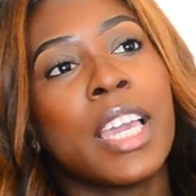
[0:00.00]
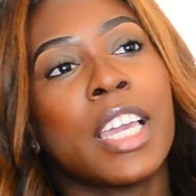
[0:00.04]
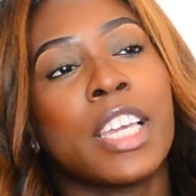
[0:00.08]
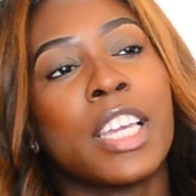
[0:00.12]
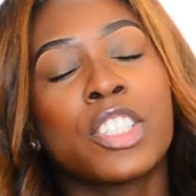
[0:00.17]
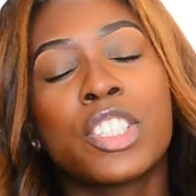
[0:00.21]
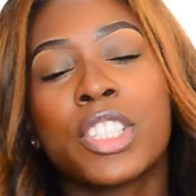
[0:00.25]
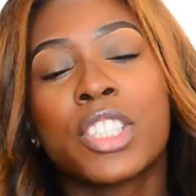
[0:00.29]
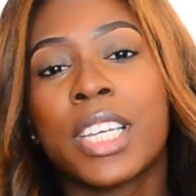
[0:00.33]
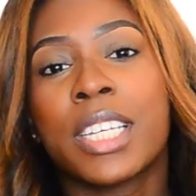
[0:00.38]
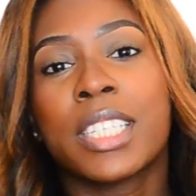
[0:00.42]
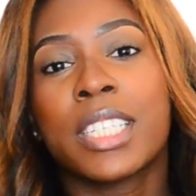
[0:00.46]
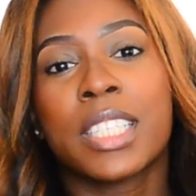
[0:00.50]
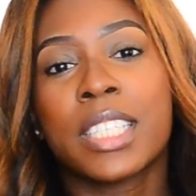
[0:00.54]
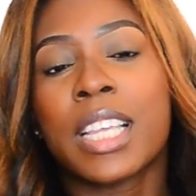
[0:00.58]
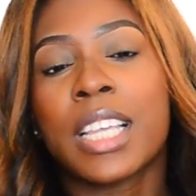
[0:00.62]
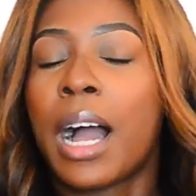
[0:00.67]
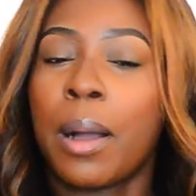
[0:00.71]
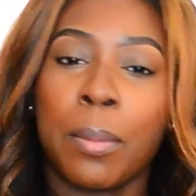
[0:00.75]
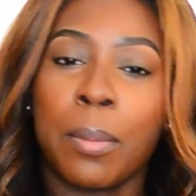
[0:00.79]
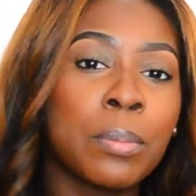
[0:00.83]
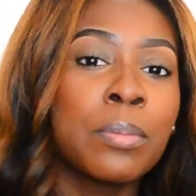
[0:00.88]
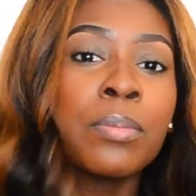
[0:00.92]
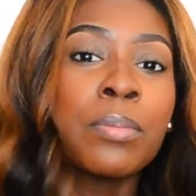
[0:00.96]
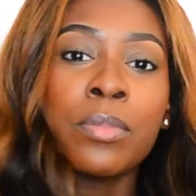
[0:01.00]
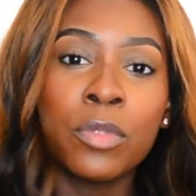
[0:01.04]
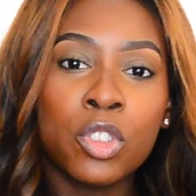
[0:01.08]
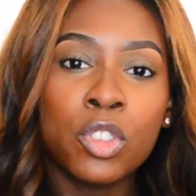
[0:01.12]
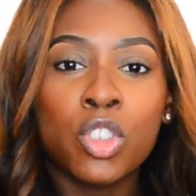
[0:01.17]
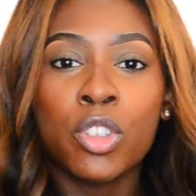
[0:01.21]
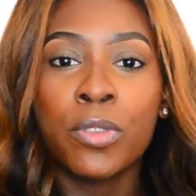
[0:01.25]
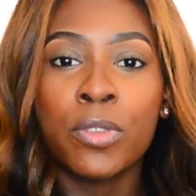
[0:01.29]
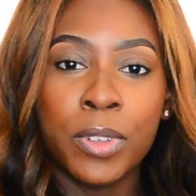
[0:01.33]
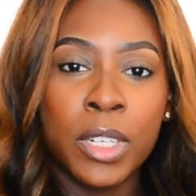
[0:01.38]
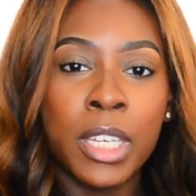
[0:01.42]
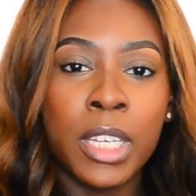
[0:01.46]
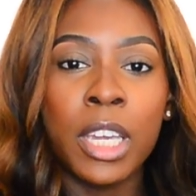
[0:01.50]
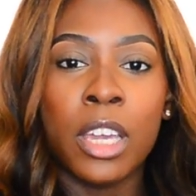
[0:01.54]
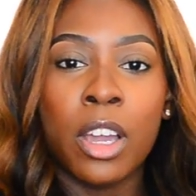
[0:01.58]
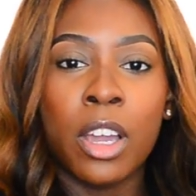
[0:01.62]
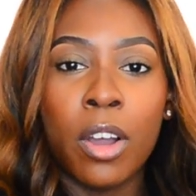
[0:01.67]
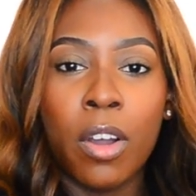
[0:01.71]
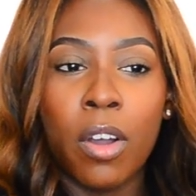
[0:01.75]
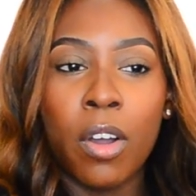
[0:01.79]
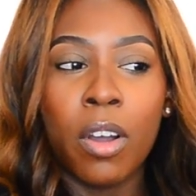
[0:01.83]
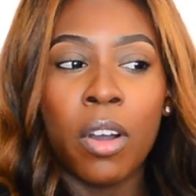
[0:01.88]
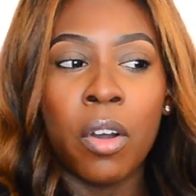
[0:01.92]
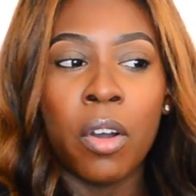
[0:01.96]
It's just, I'm truthfully
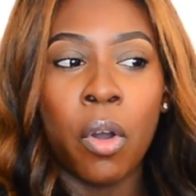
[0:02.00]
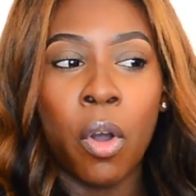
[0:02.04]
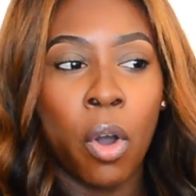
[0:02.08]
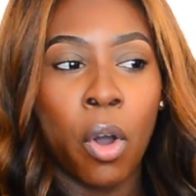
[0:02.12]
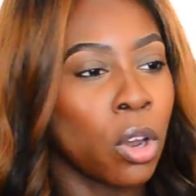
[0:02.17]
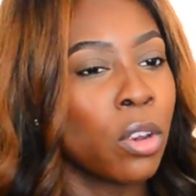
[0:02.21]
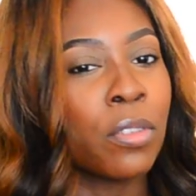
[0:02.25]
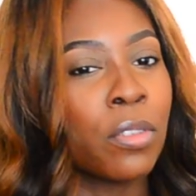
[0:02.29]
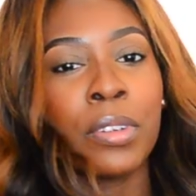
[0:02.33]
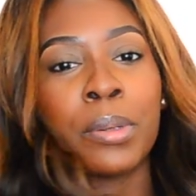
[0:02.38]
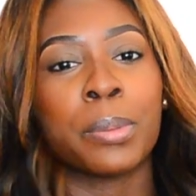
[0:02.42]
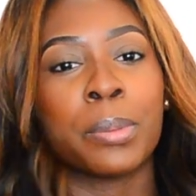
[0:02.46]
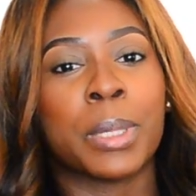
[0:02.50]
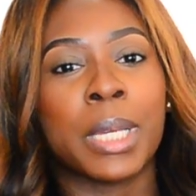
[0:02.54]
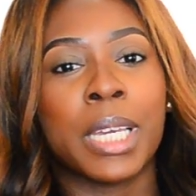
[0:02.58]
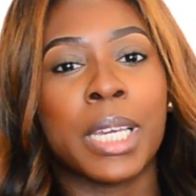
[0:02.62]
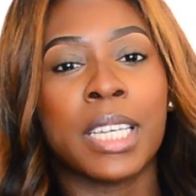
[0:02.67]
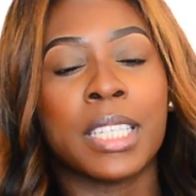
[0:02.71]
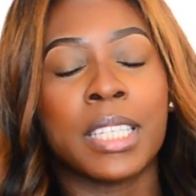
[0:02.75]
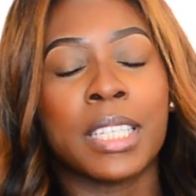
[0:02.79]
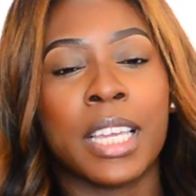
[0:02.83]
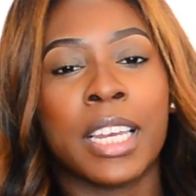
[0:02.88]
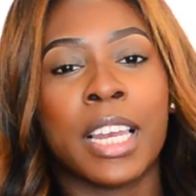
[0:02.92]
all over the place.